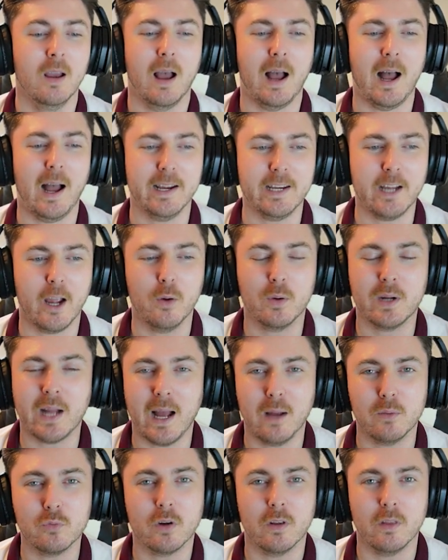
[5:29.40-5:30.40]
I go
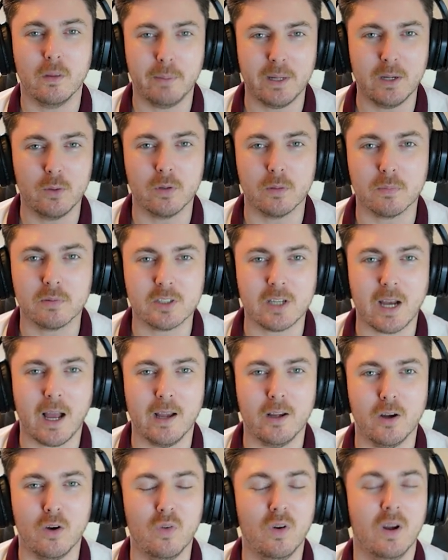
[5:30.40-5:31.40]
counter on the build-up
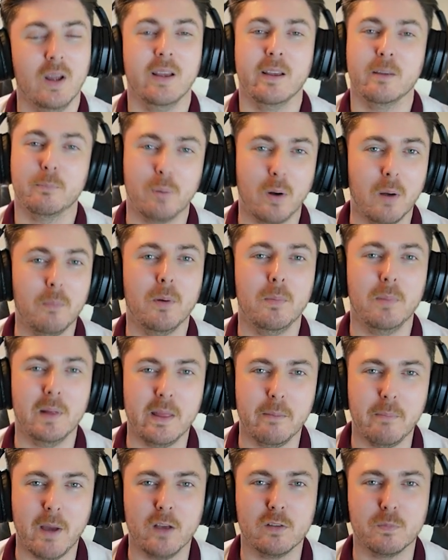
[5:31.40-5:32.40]
style, probably
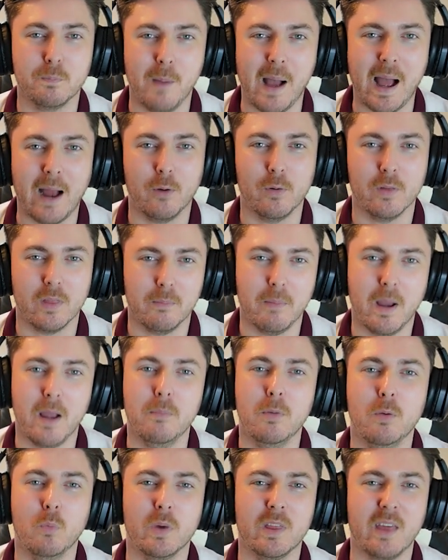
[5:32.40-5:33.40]
the most better at the
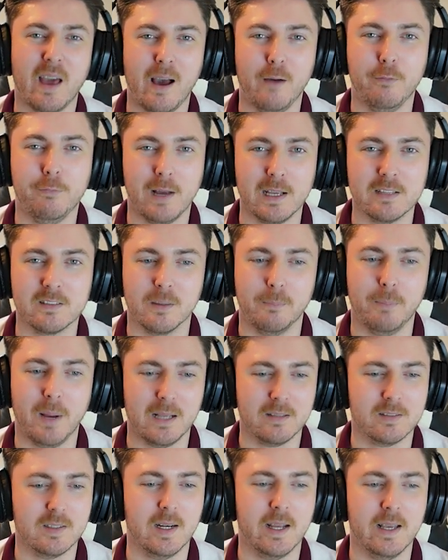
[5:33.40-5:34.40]
moment with how fast the
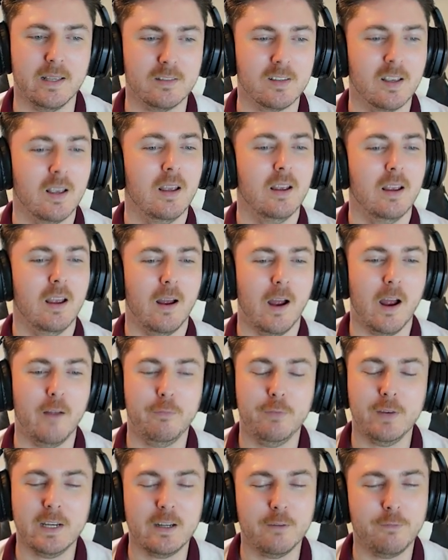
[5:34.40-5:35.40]
passing is. And
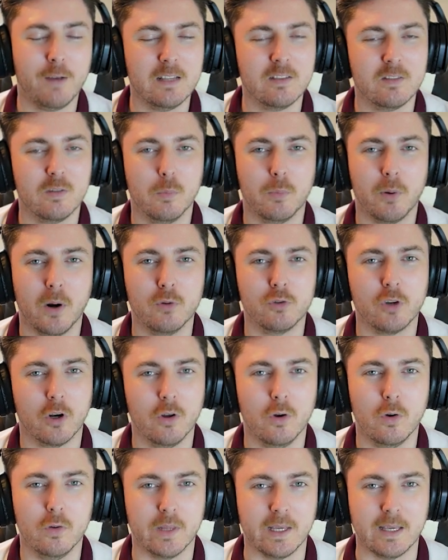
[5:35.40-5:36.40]
for your defensive approach on
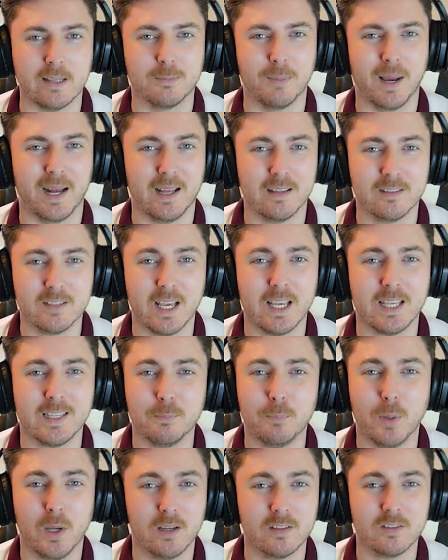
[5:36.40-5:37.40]
all these, man, I'd say it's
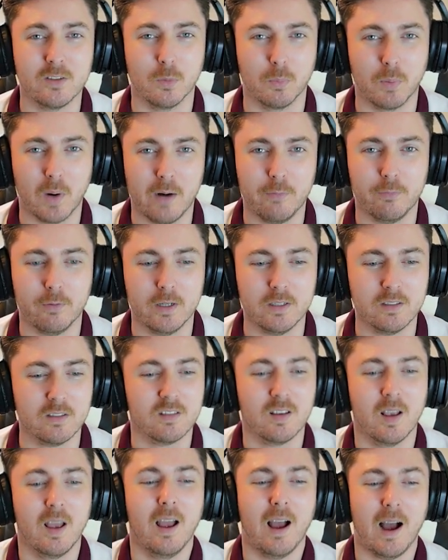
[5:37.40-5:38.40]
personal
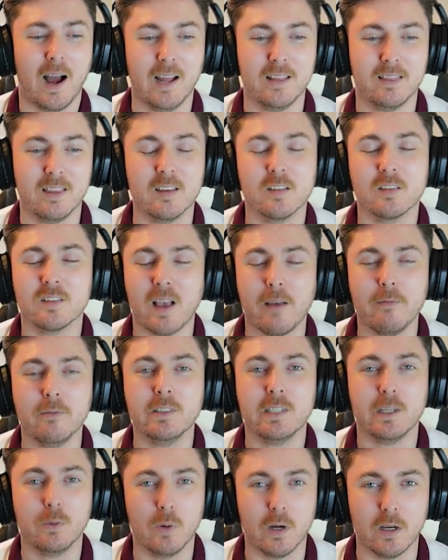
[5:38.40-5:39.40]
preference. I think
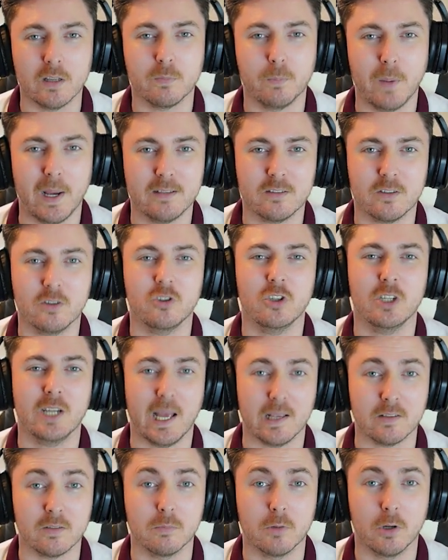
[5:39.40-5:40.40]
70 works best because you
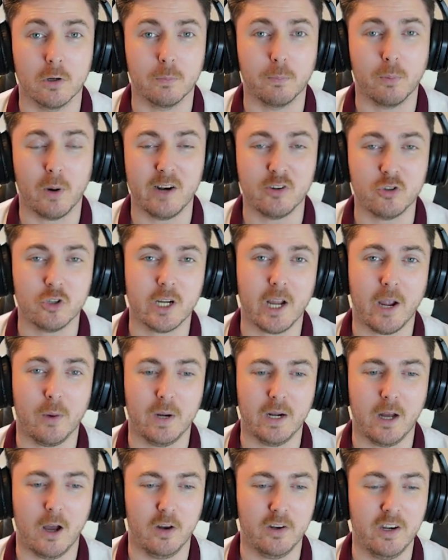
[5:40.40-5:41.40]
get some good pressure
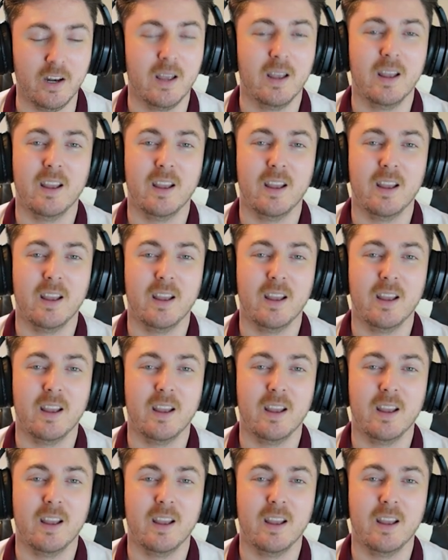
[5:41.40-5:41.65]
going on,